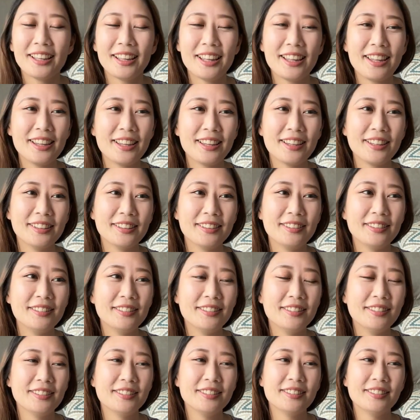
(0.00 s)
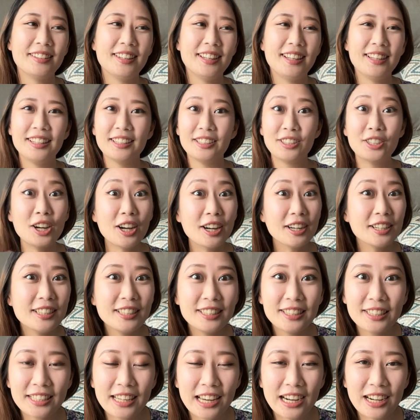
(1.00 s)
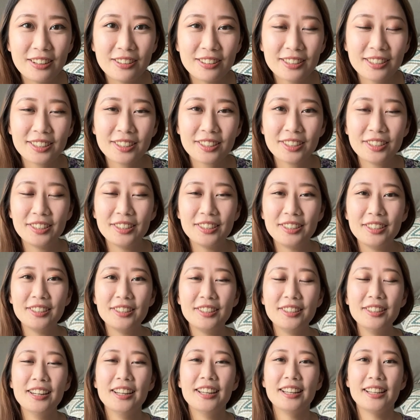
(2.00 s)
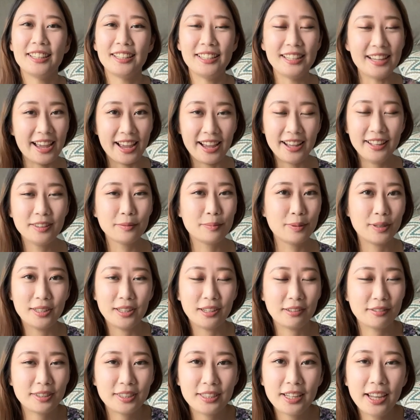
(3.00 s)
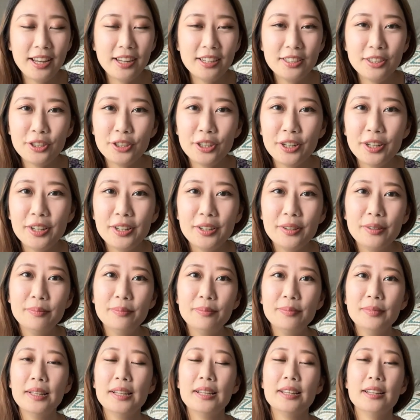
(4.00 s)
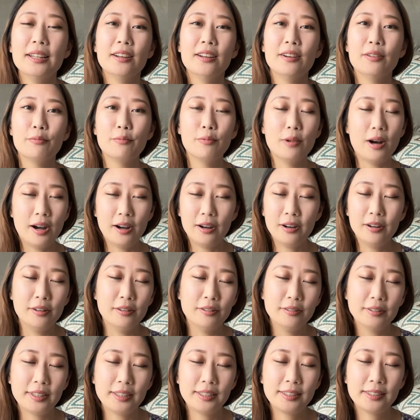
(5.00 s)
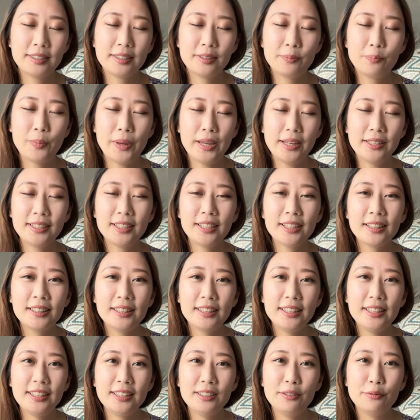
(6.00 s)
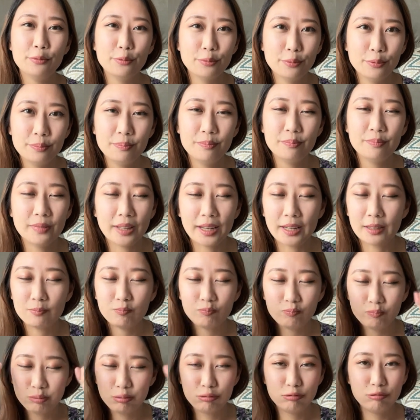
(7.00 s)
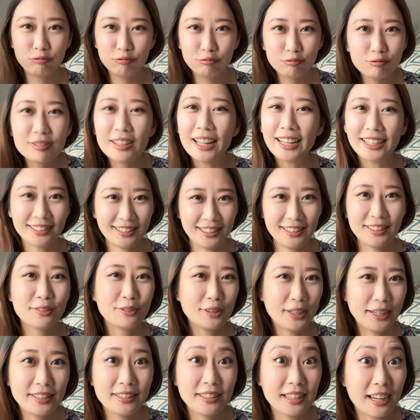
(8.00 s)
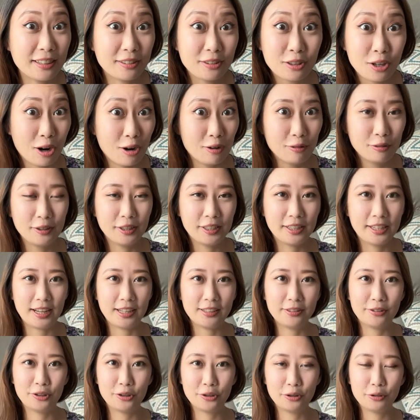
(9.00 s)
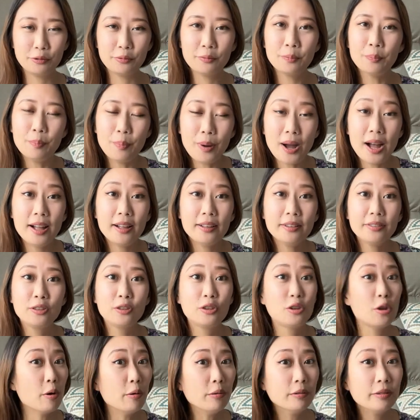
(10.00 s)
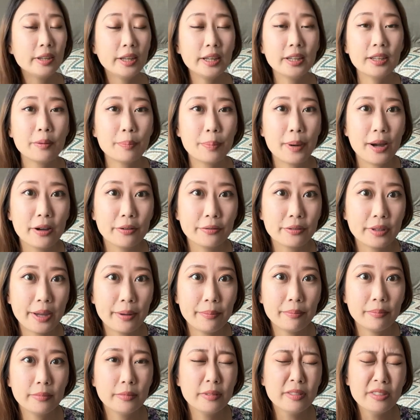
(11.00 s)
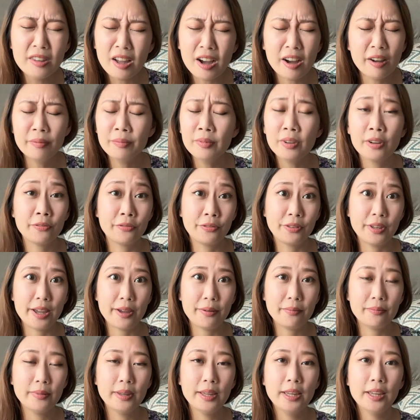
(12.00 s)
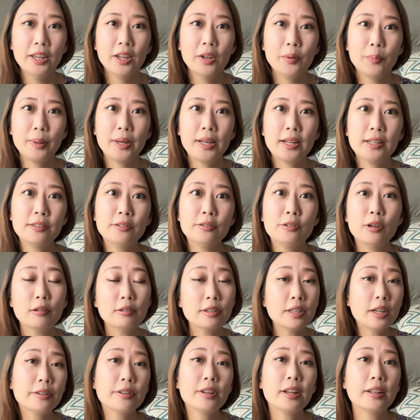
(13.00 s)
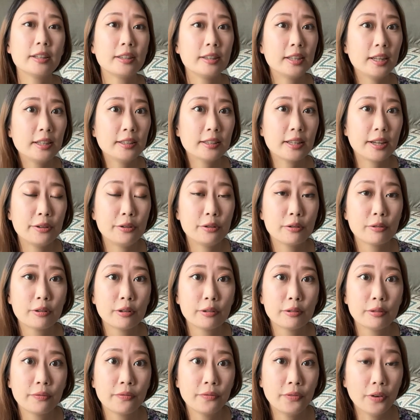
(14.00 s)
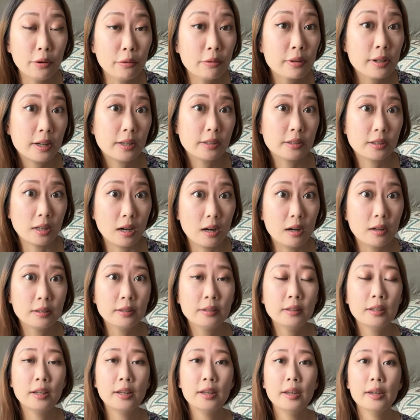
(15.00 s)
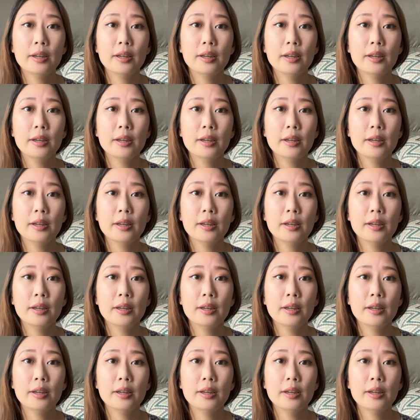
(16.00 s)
And the Chinese character, yeah, the pronunciation. Wow, it's basically like this, right? I totally got you. But don't think about them, none of them, because those are not the thing that you're going to focus on.